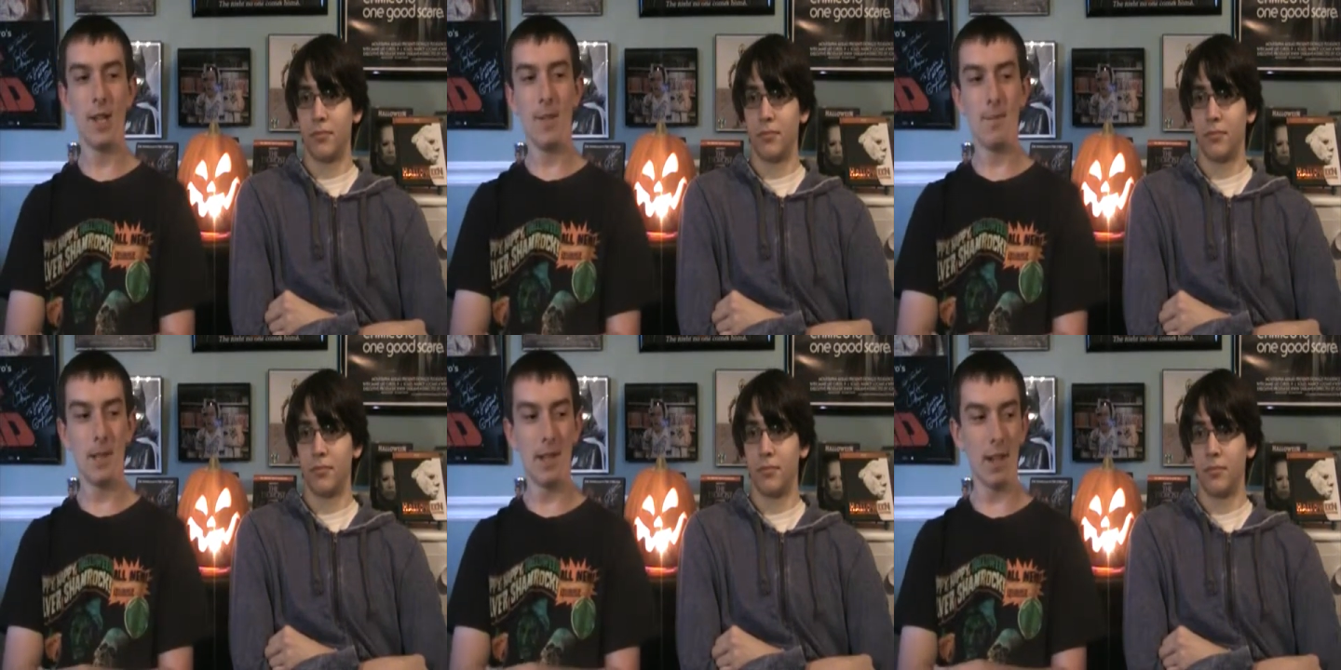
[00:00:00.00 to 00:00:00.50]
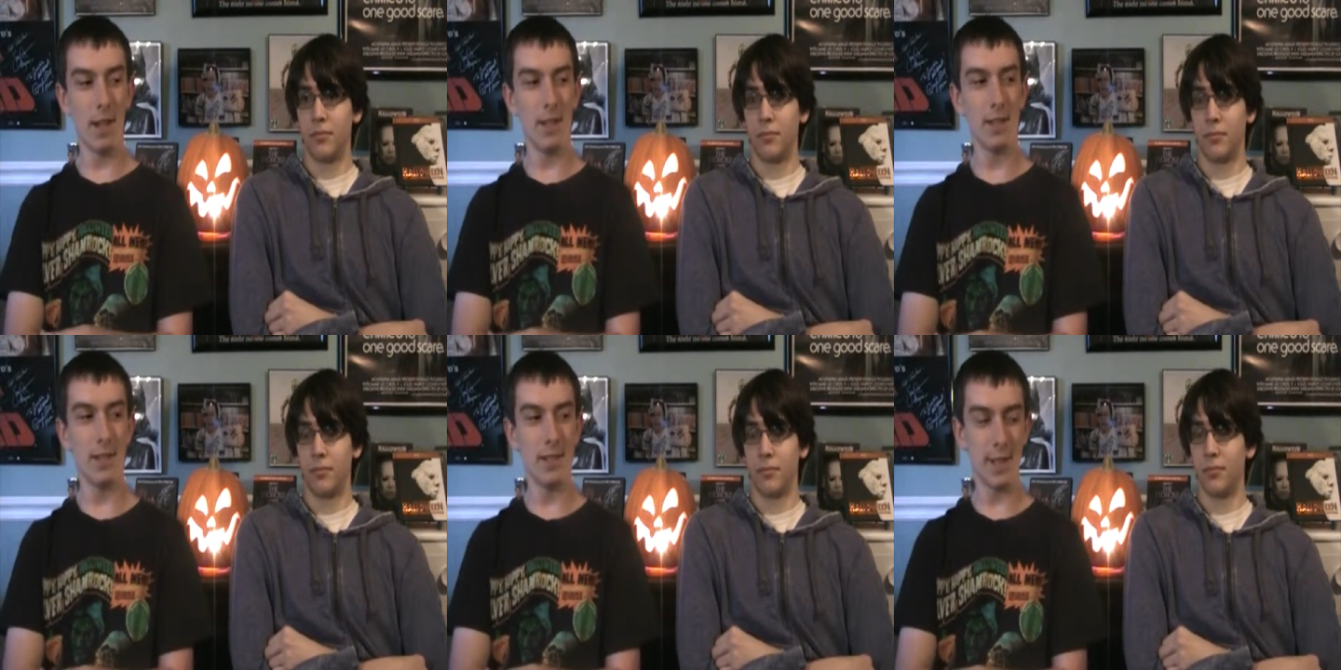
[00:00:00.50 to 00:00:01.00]
Speaker 1: because
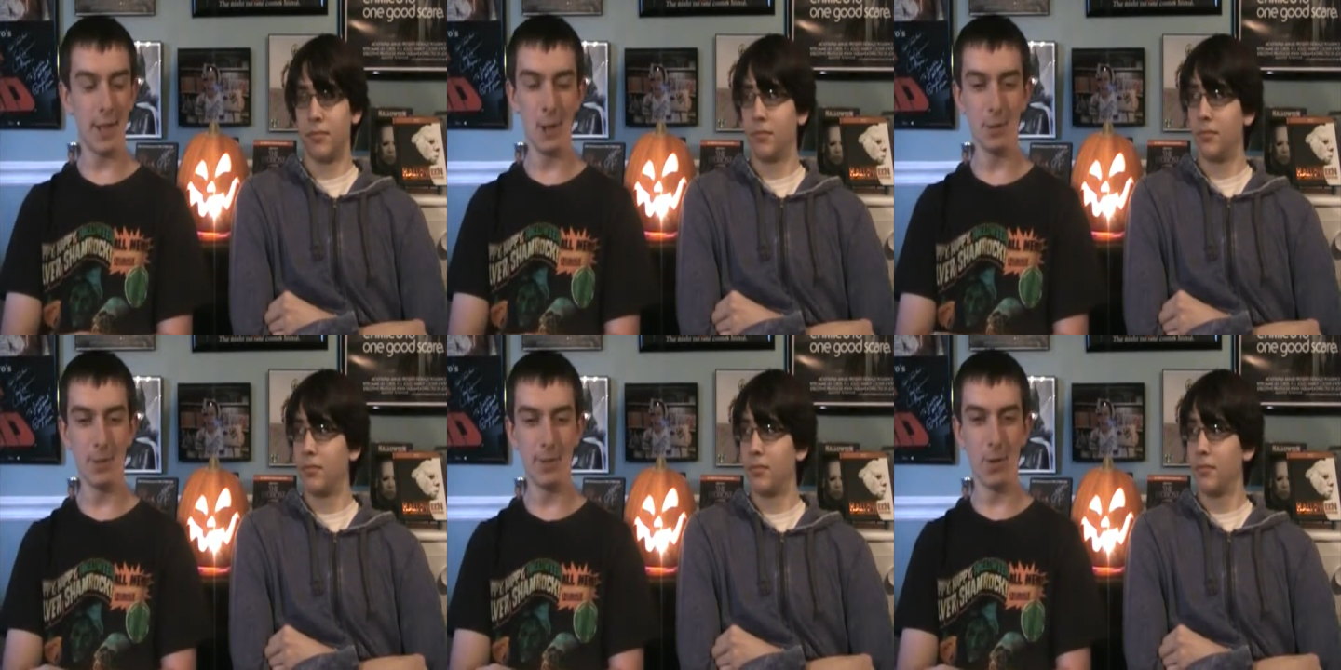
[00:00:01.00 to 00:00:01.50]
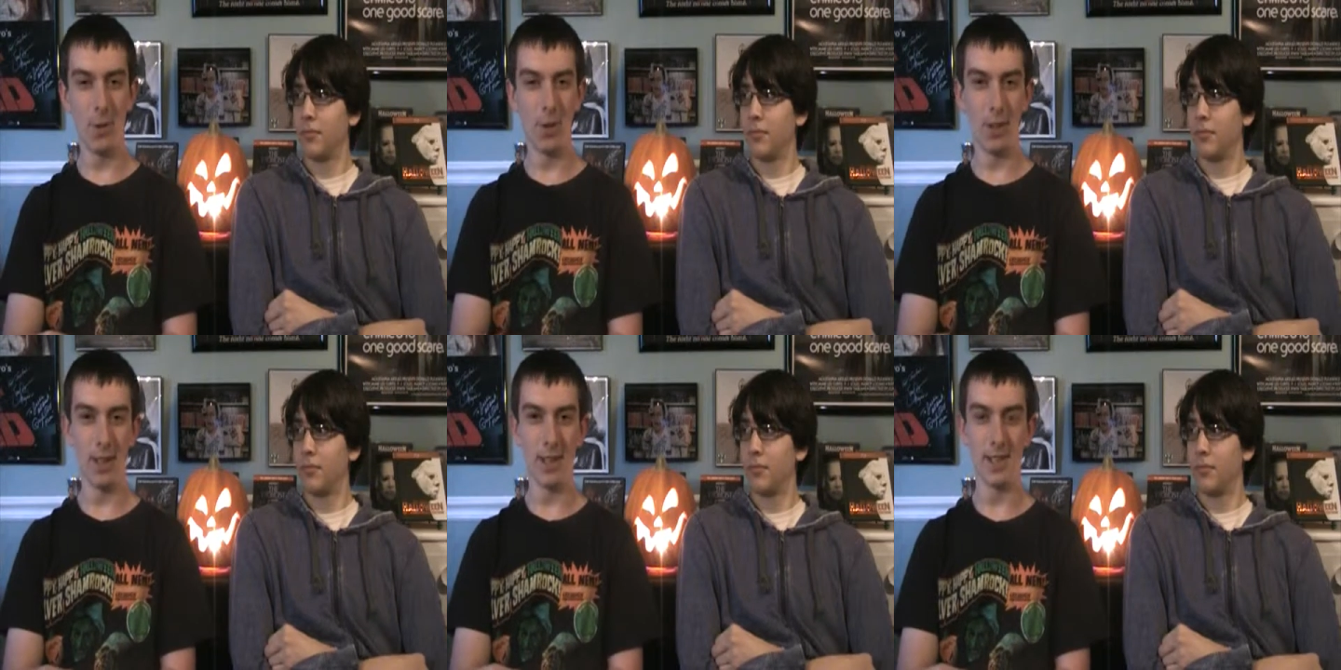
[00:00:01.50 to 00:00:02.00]
he's killed before
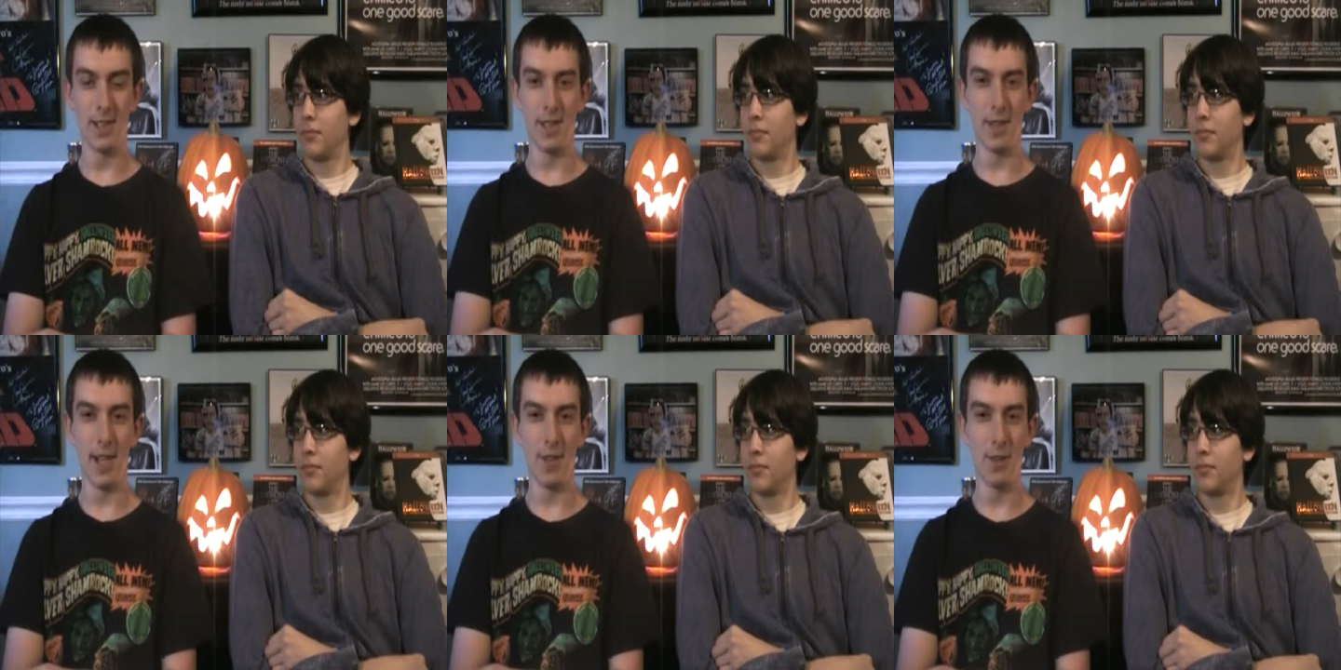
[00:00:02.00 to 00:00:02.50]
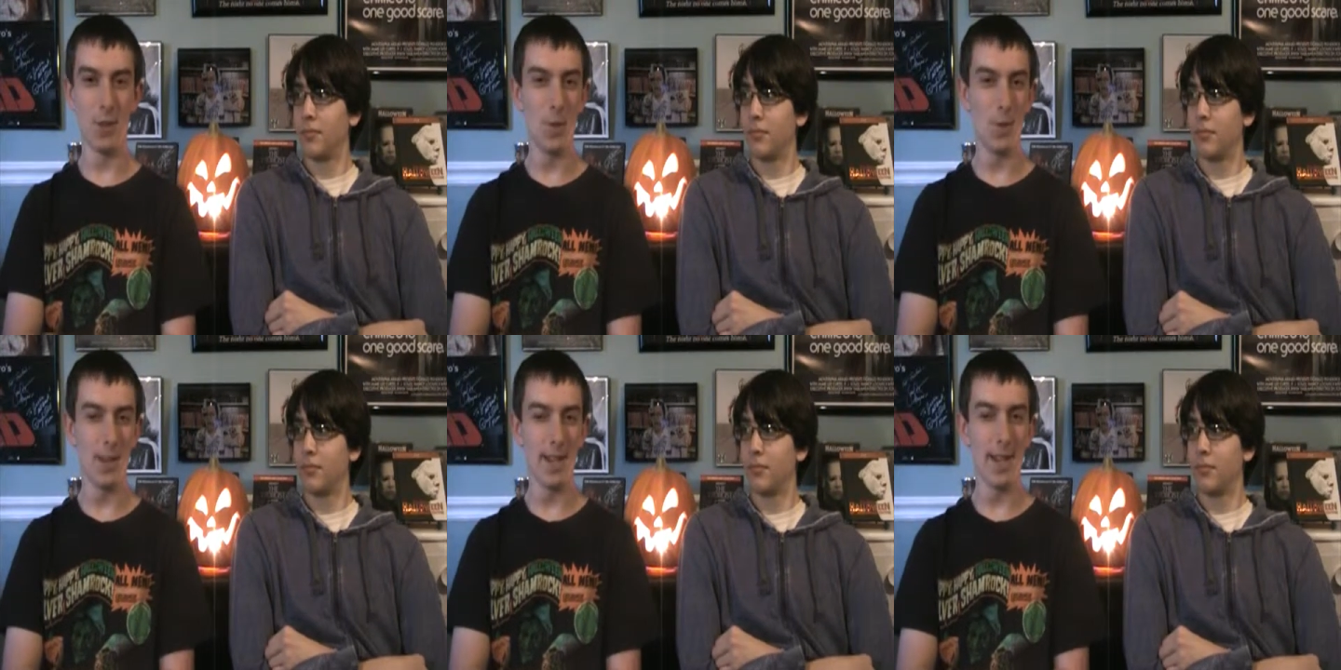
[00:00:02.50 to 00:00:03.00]
and he's gonna have to do
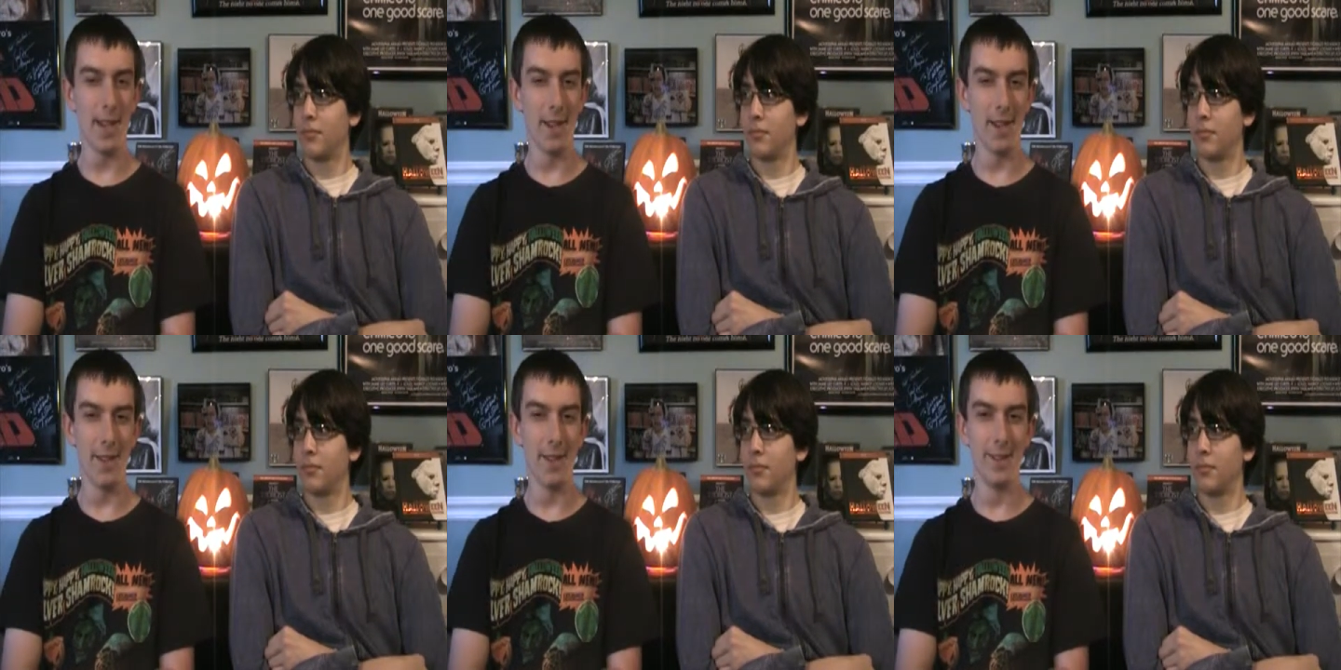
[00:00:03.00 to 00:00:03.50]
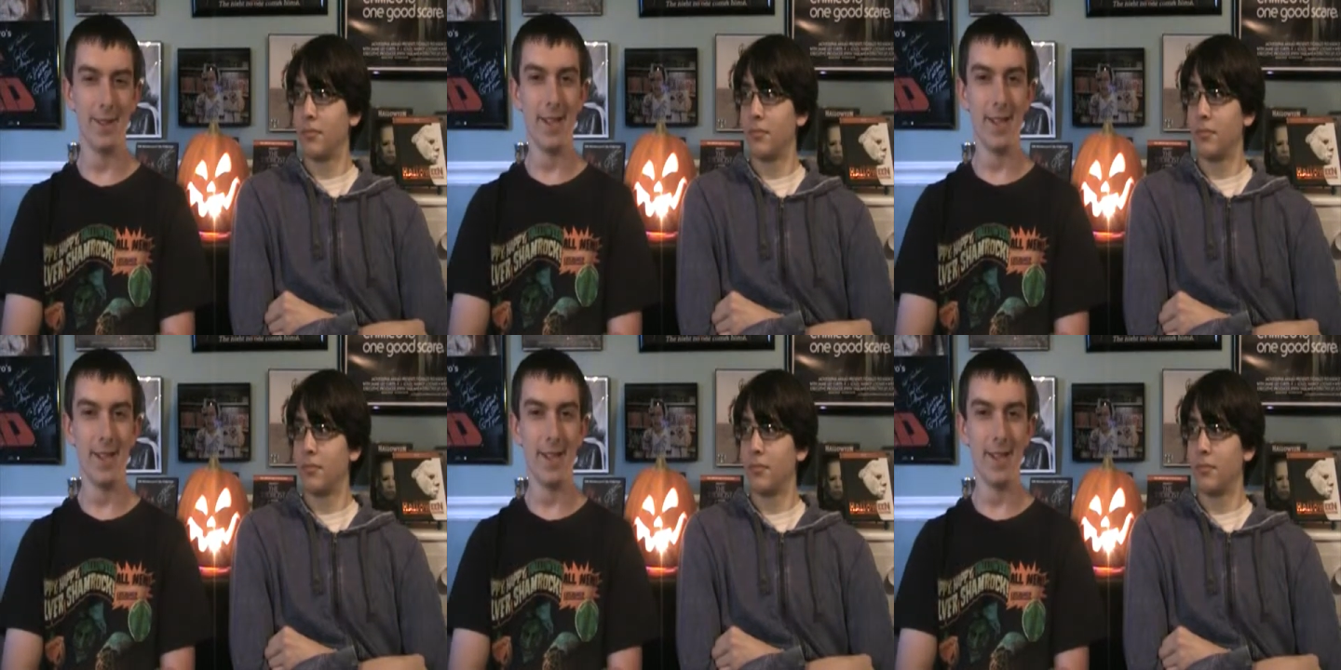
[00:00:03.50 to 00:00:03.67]
it again.